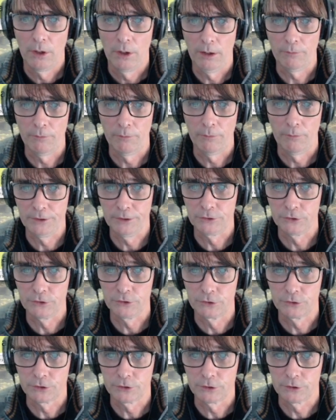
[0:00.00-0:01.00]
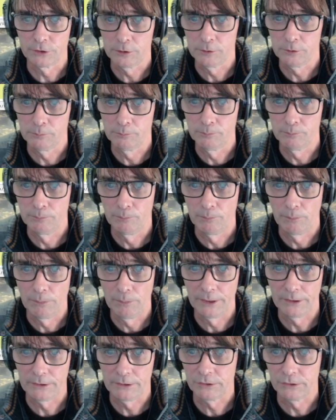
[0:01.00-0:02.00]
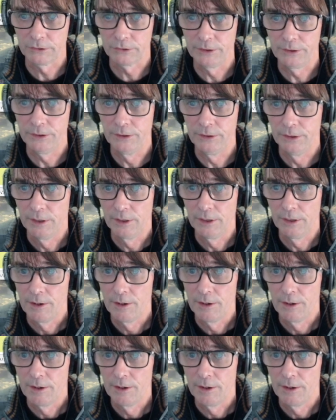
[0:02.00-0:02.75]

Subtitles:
And for instance, let's see